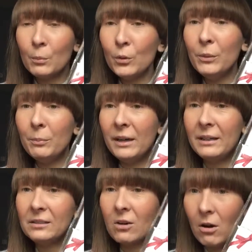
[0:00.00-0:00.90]

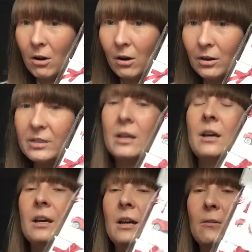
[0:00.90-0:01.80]
prepaid card
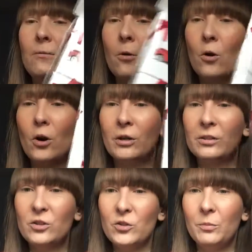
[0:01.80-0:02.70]
for
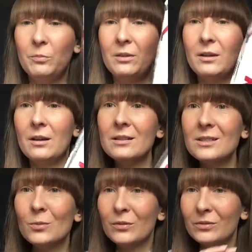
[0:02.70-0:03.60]
the
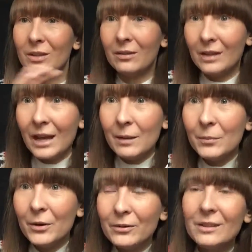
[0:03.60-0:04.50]
triplets with their name
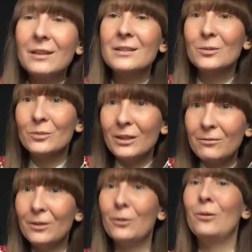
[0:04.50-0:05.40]
on it, so they
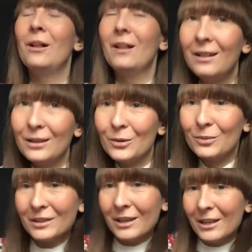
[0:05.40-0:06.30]
feel a little
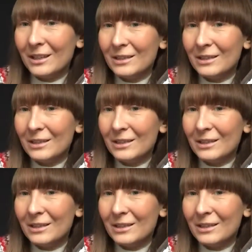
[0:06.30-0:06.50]
bit an